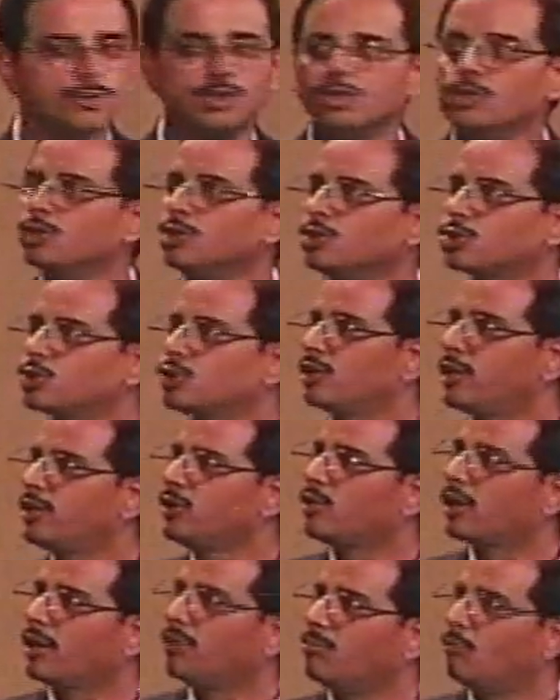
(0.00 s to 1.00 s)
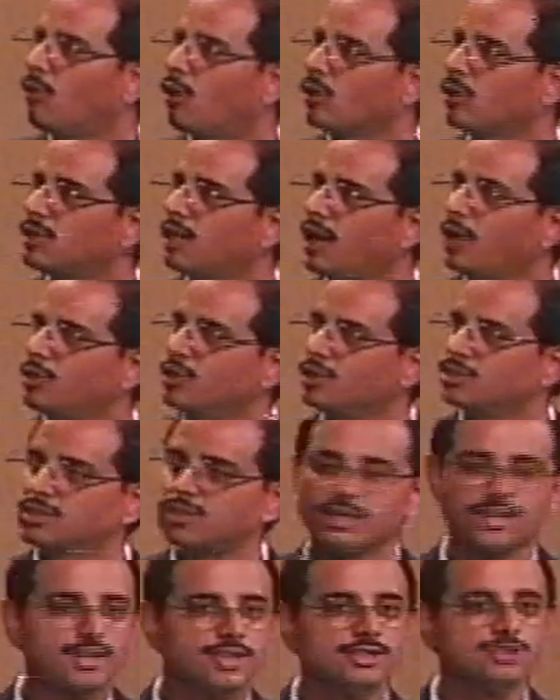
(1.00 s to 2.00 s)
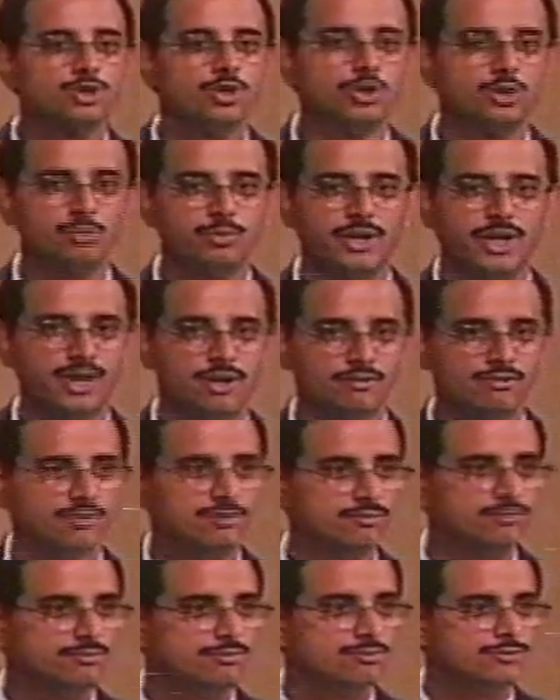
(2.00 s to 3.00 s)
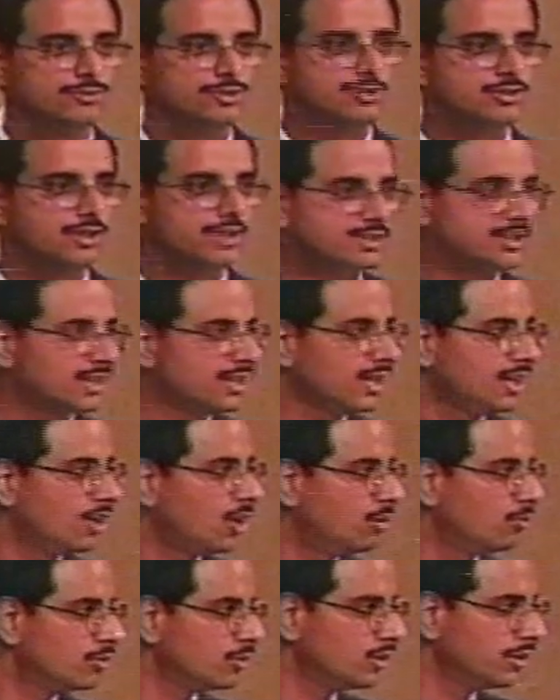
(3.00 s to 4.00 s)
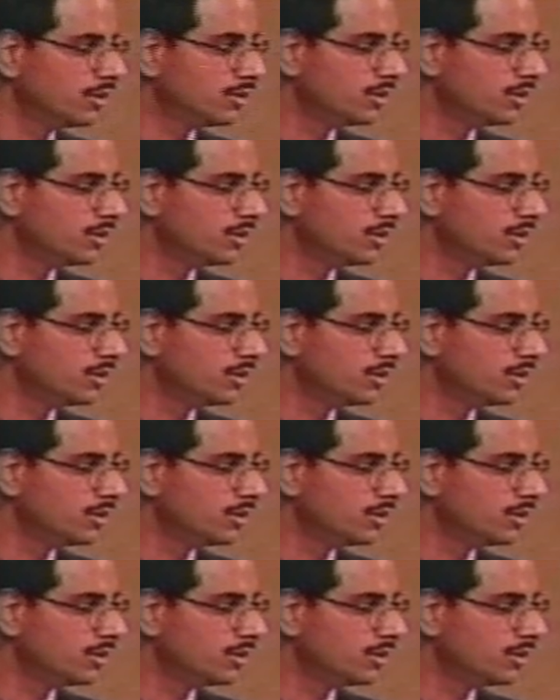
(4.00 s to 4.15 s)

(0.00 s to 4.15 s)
so that you can model how your circuit is going to behave. So that's a key component.